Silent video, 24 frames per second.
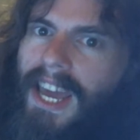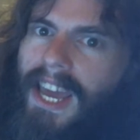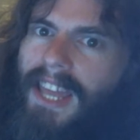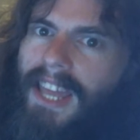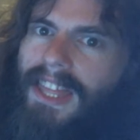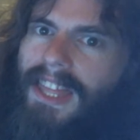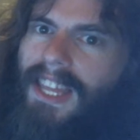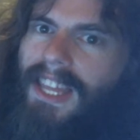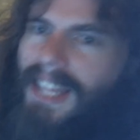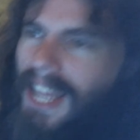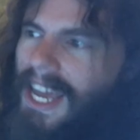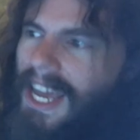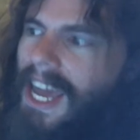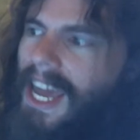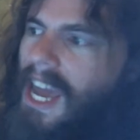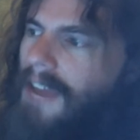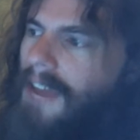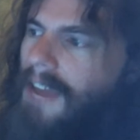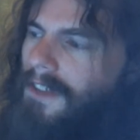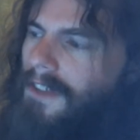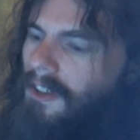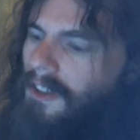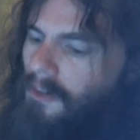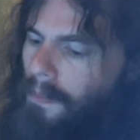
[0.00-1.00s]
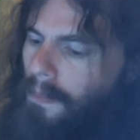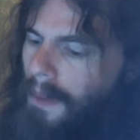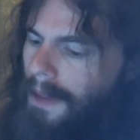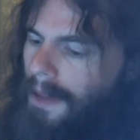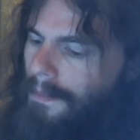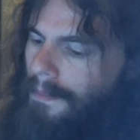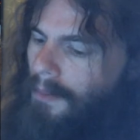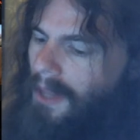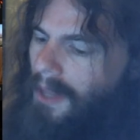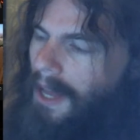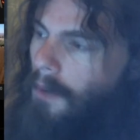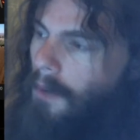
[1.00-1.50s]
that they gave these
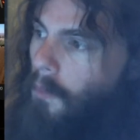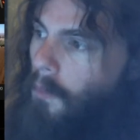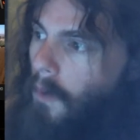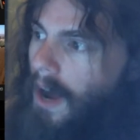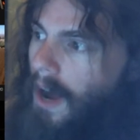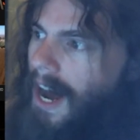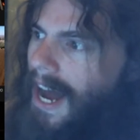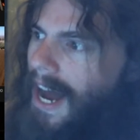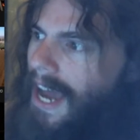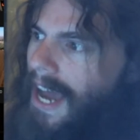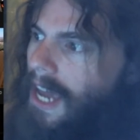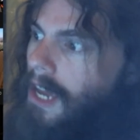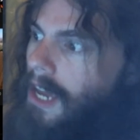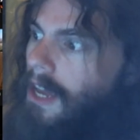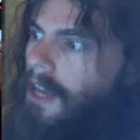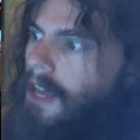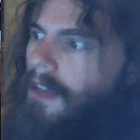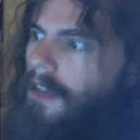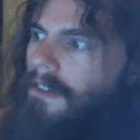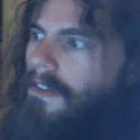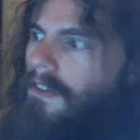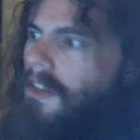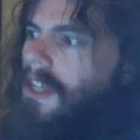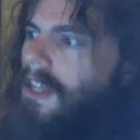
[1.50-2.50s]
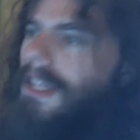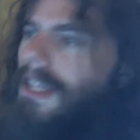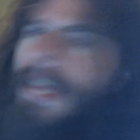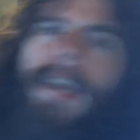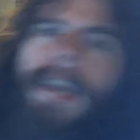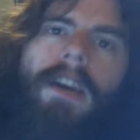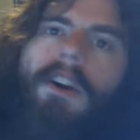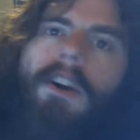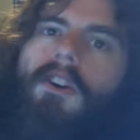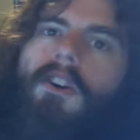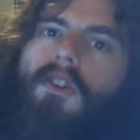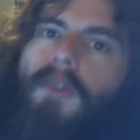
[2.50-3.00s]
people. And why? So that they
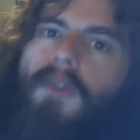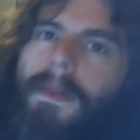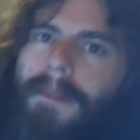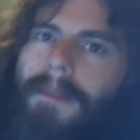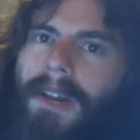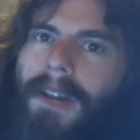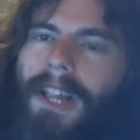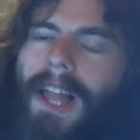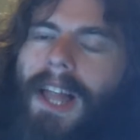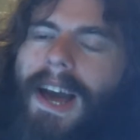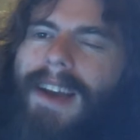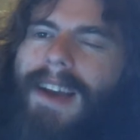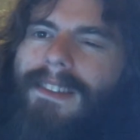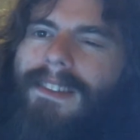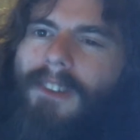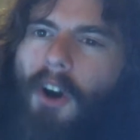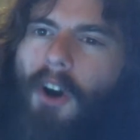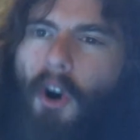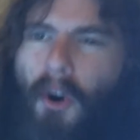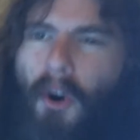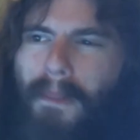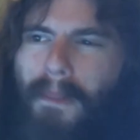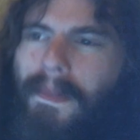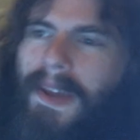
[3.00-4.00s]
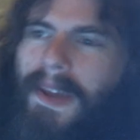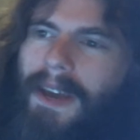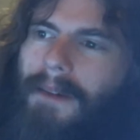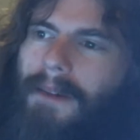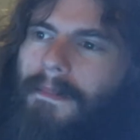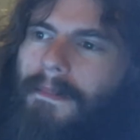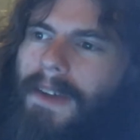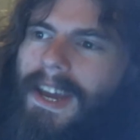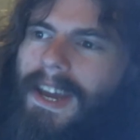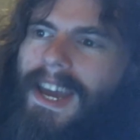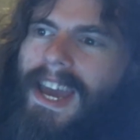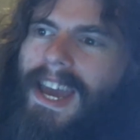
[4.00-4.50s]
could criminalize
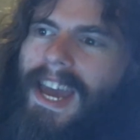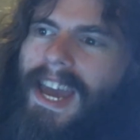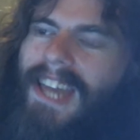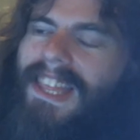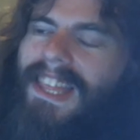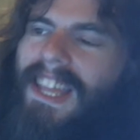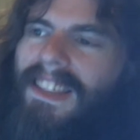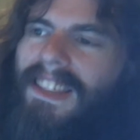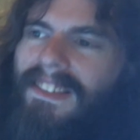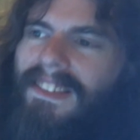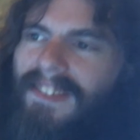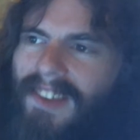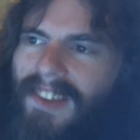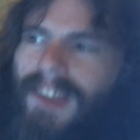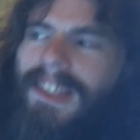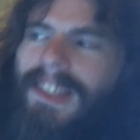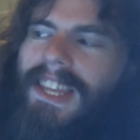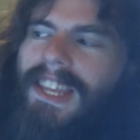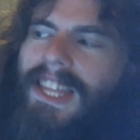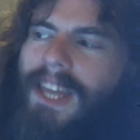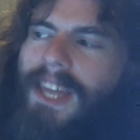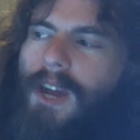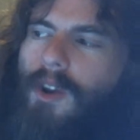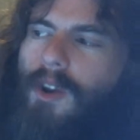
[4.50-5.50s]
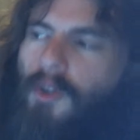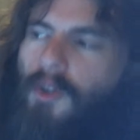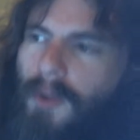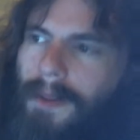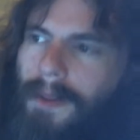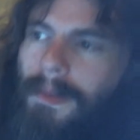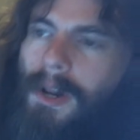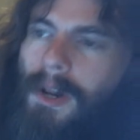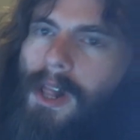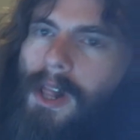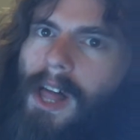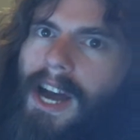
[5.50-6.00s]
opium. And then suddenly they
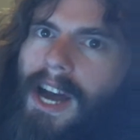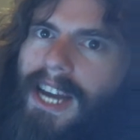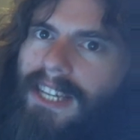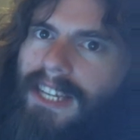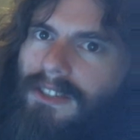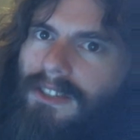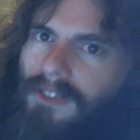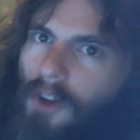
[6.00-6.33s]
criminalized